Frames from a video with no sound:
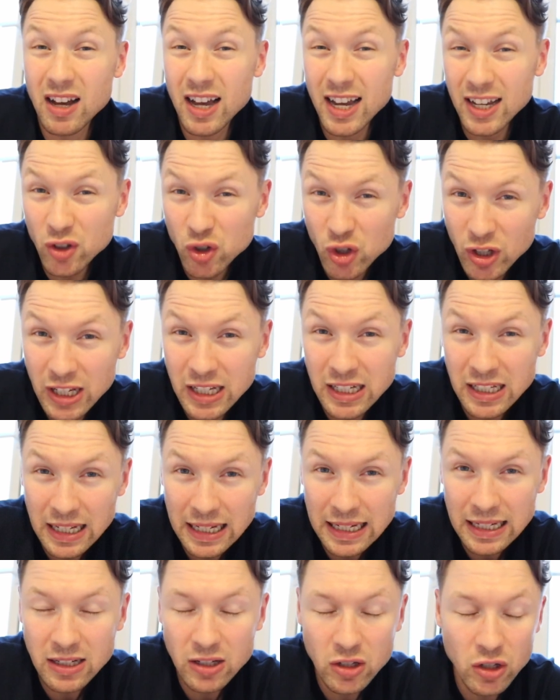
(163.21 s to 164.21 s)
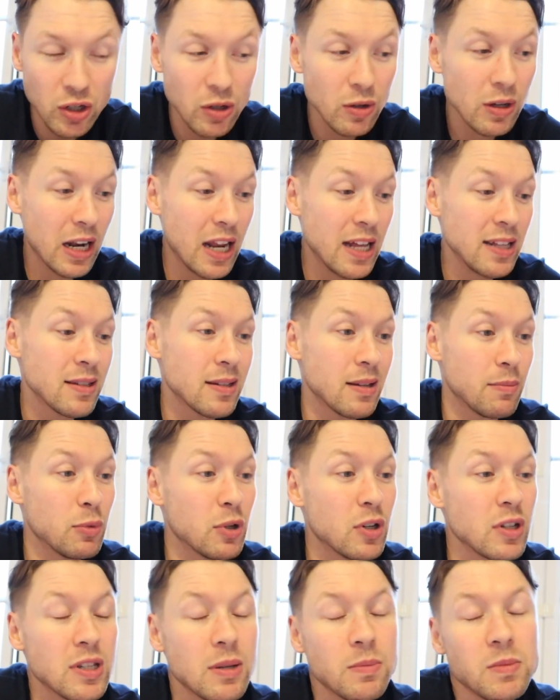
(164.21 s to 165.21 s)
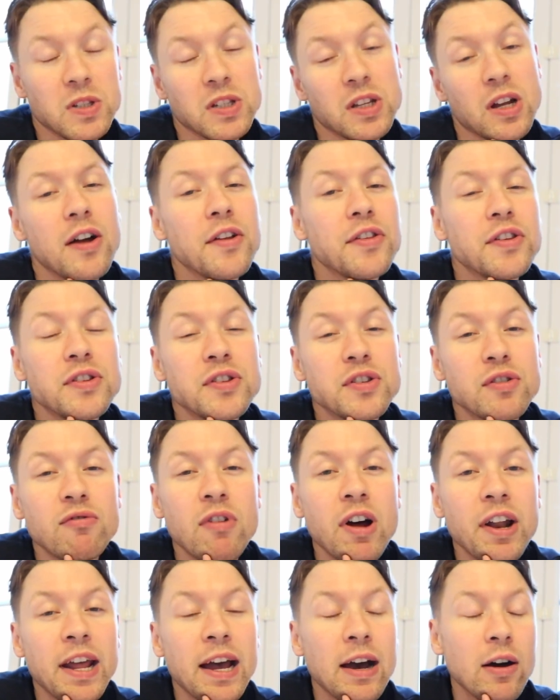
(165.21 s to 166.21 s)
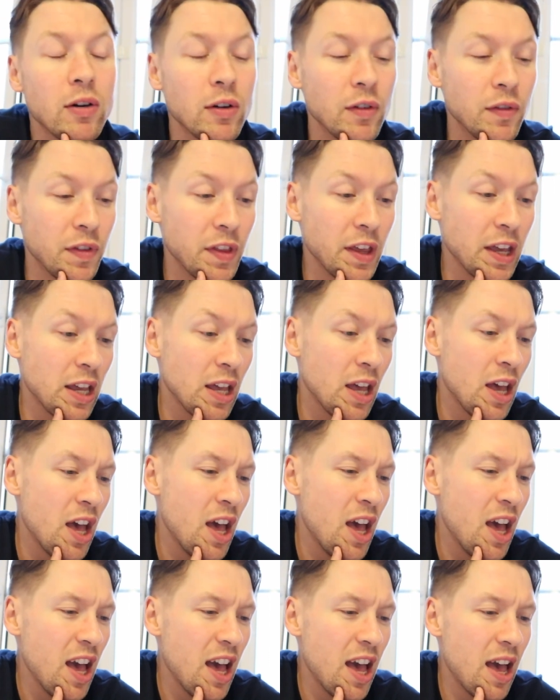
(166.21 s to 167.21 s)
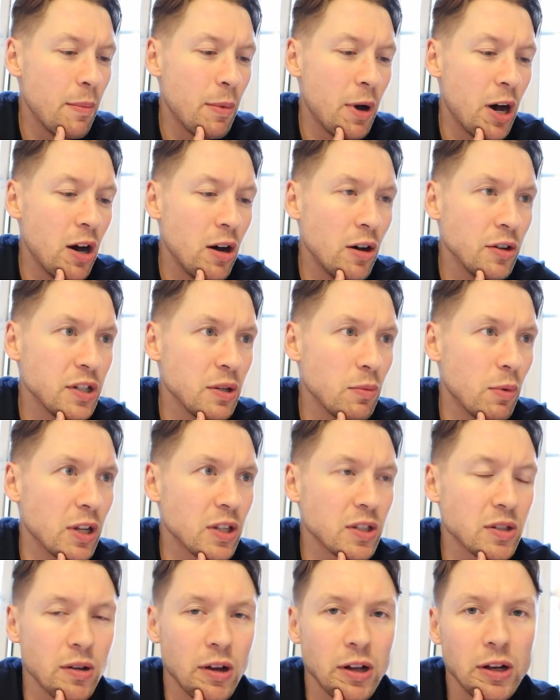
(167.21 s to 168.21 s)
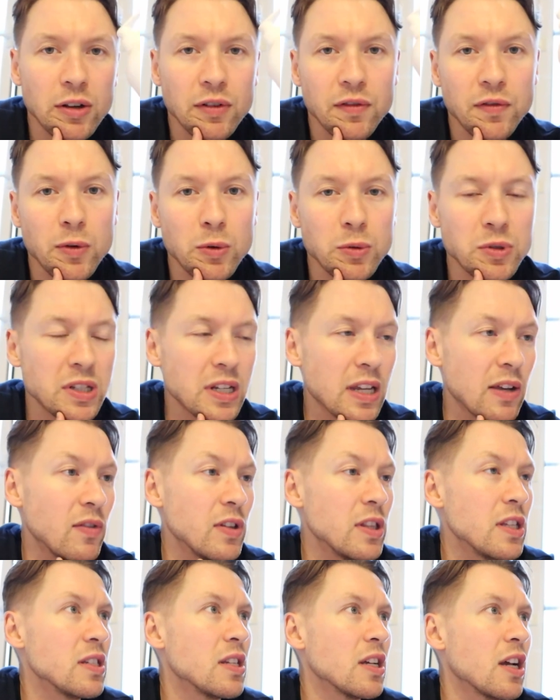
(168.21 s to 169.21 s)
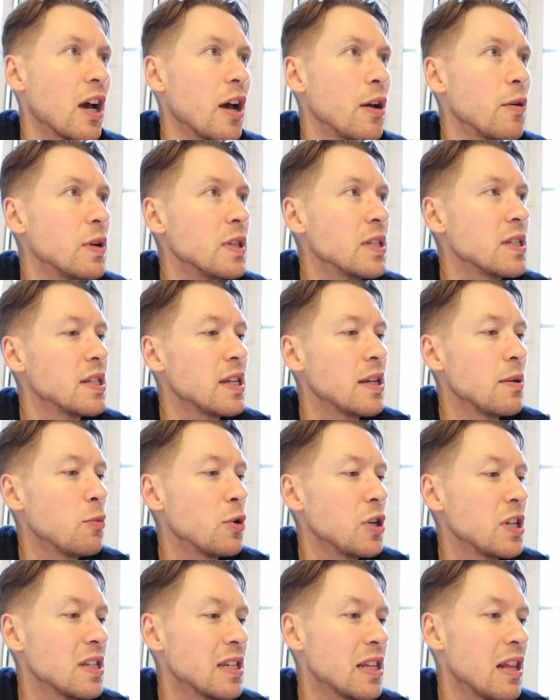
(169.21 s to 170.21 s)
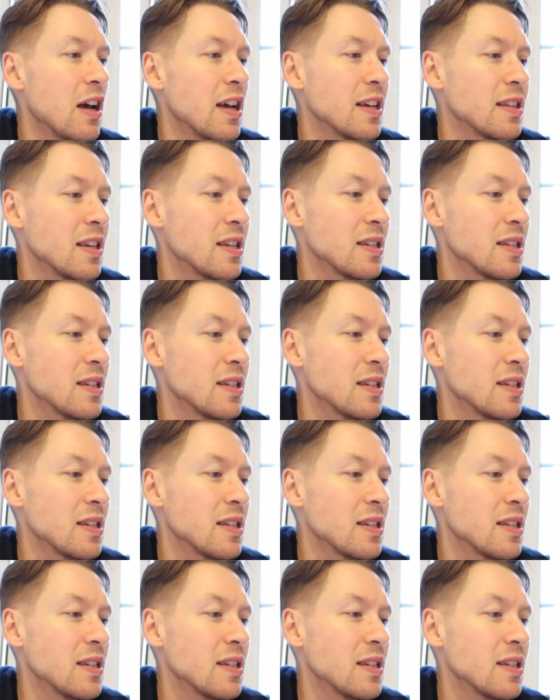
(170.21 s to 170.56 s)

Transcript: I actually need a new cleanser because I'm starting to run out of the Emma Hardy one. So I look forward to giving this a go and seeing what it's like.